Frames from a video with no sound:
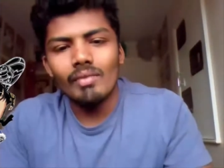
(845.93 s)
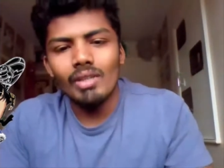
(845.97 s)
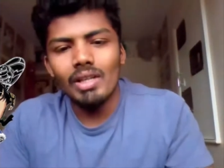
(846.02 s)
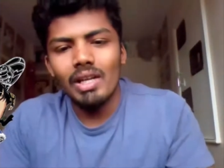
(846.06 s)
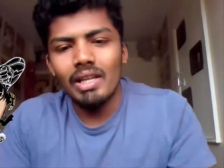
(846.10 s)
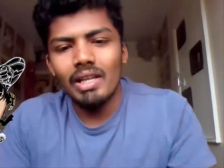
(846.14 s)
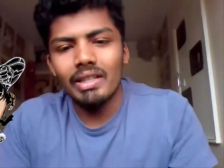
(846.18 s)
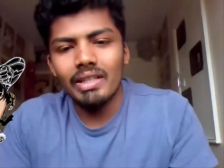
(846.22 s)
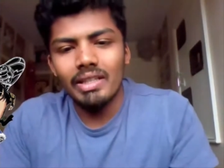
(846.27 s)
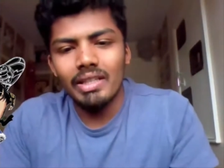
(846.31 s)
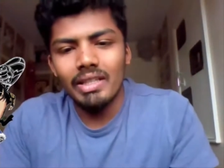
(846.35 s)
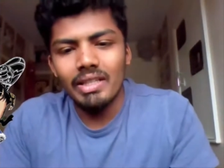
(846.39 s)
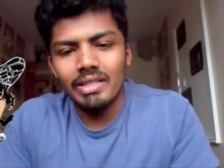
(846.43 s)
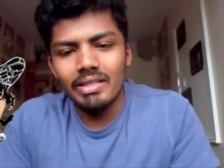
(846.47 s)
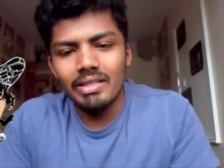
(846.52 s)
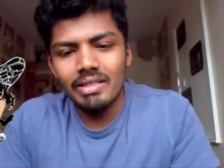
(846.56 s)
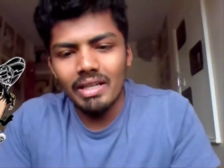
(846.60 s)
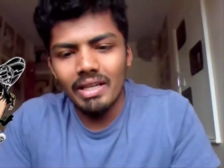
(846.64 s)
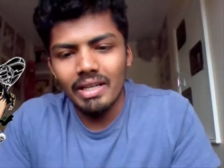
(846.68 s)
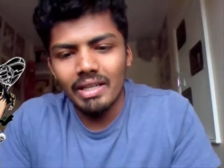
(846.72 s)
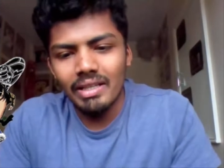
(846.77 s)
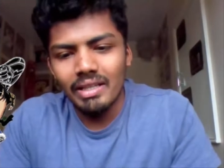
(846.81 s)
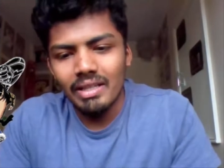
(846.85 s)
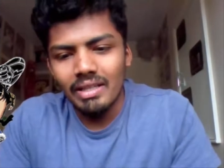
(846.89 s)
and then he's
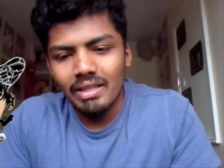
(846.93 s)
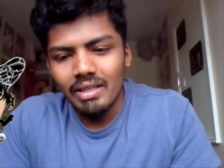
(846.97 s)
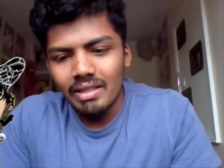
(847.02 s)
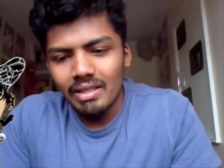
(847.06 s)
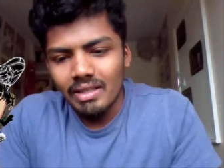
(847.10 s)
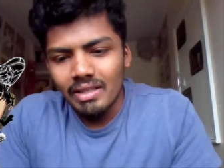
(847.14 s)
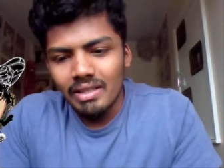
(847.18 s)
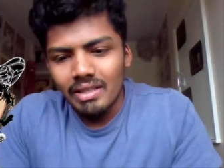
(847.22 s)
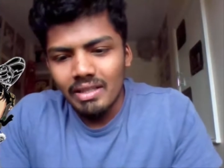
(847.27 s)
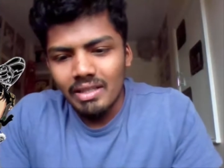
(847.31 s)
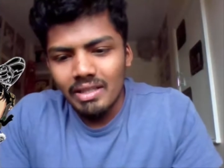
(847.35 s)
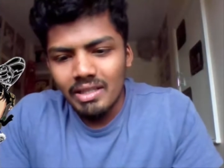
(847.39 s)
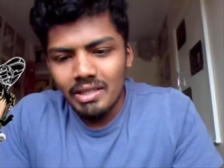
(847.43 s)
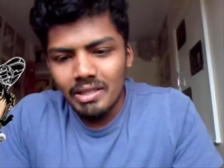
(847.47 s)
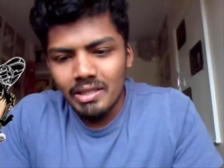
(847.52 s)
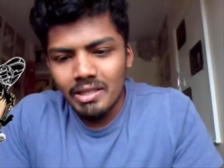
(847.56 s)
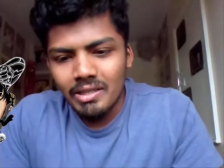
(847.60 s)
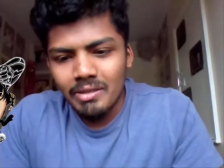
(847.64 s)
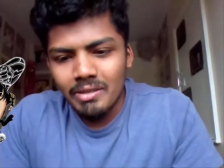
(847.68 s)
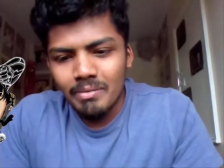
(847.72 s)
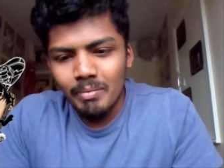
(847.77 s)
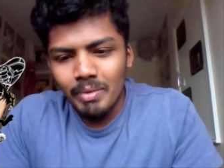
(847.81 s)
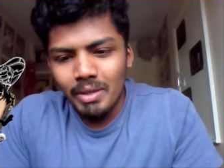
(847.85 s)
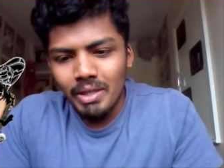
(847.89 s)
like
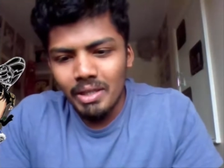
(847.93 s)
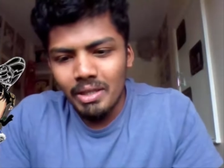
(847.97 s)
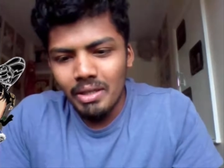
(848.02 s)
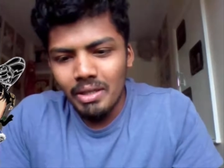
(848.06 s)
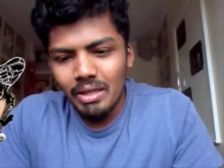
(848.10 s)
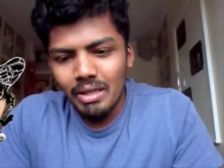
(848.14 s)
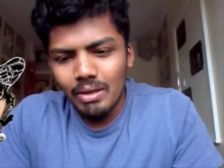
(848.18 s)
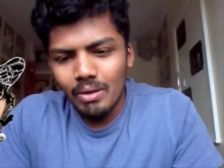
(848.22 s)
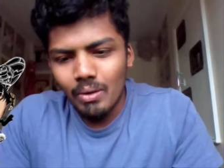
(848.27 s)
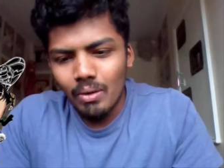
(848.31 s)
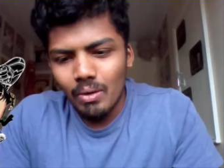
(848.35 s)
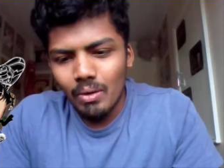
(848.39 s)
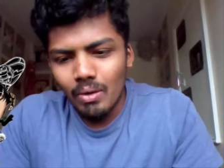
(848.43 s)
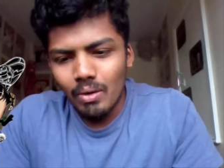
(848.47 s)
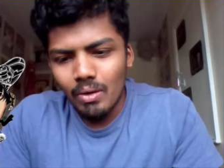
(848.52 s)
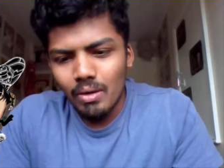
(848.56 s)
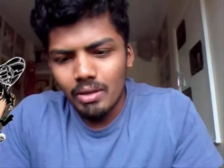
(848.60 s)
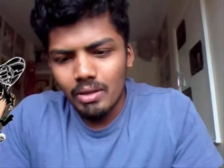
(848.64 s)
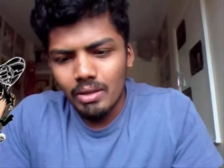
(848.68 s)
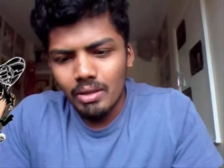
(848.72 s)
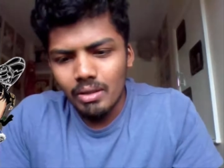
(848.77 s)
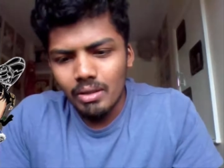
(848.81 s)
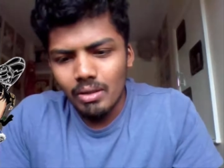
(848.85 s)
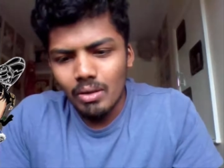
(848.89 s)
kiss me
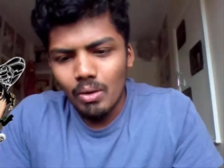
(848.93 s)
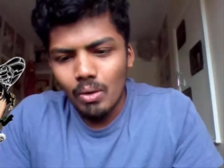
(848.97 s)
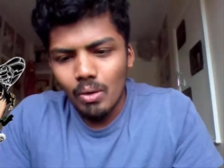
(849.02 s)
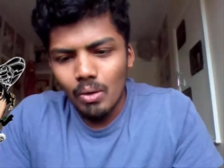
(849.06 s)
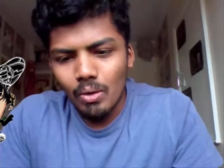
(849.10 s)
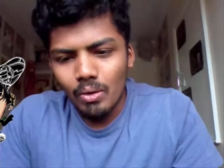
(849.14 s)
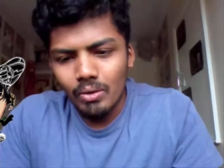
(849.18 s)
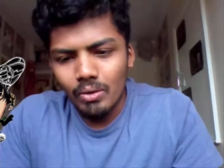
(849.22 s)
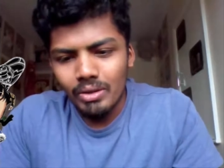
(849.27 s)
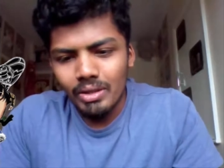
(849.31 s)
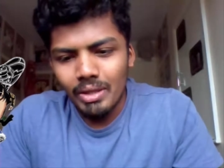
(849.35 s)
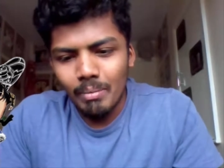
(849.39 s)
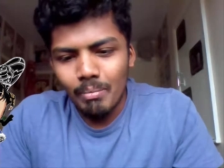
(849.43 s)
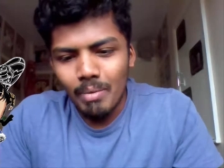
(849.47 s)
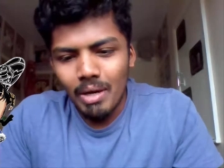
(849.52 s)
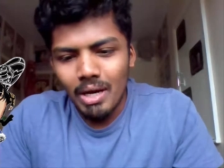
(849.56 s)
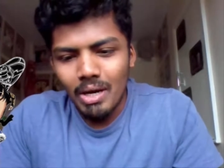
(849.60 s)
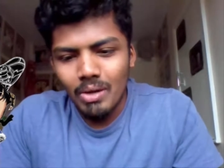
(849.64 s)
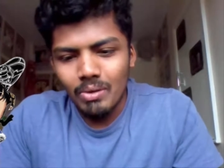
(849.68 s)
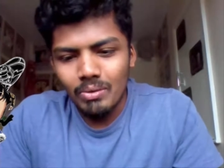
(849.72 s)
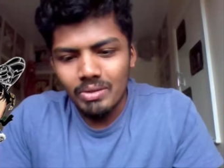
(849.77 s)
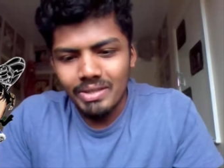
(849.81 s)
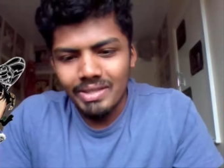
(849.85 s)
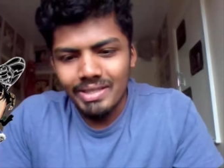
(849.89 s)
on the
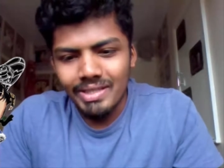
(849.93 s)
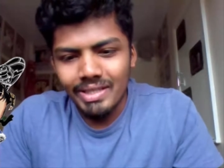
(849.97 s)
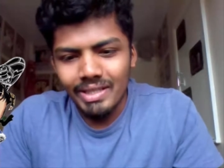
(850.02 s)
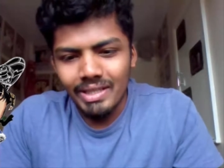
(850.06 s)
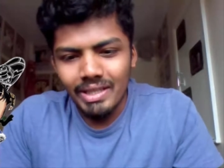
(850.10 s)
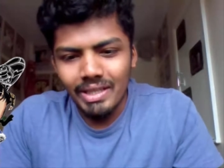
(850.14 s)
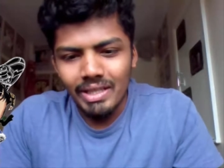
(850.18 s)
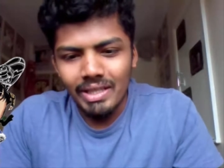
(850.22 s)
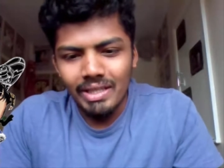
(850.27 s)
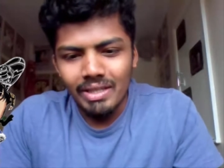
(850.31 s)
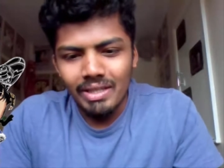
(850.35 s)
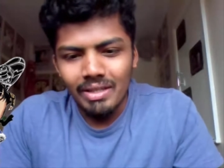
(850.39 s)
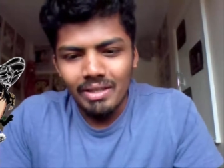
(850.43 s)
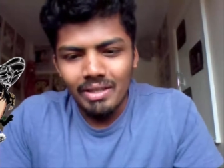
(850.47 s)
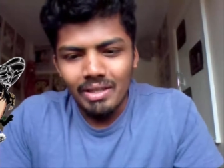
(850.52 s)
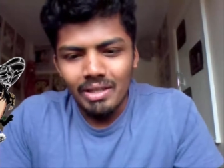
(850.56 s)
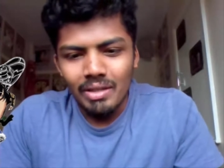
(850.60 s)
mouth, silly.